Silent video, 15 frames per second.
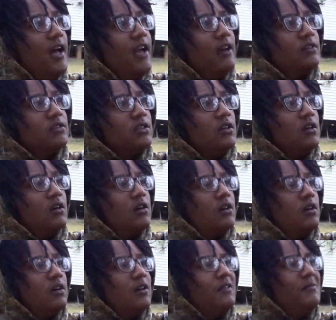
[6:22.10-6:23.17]
it was
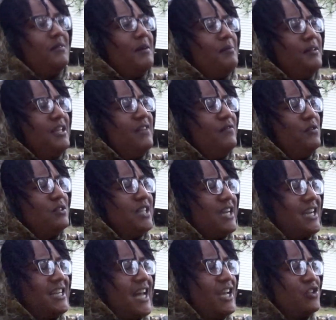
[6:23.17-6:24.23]
a, I believe it was like
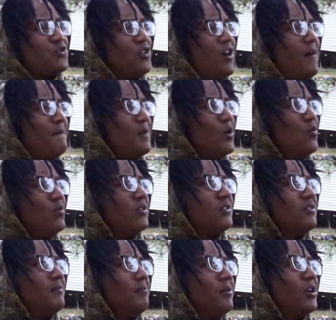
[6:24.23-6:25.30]
a Nitron boat,
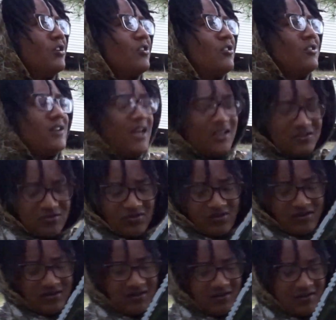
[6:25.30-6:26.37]
barrel,
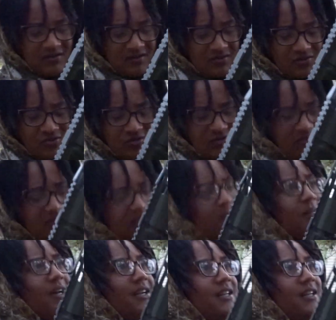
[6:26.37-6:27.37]
Nitron trigger, something like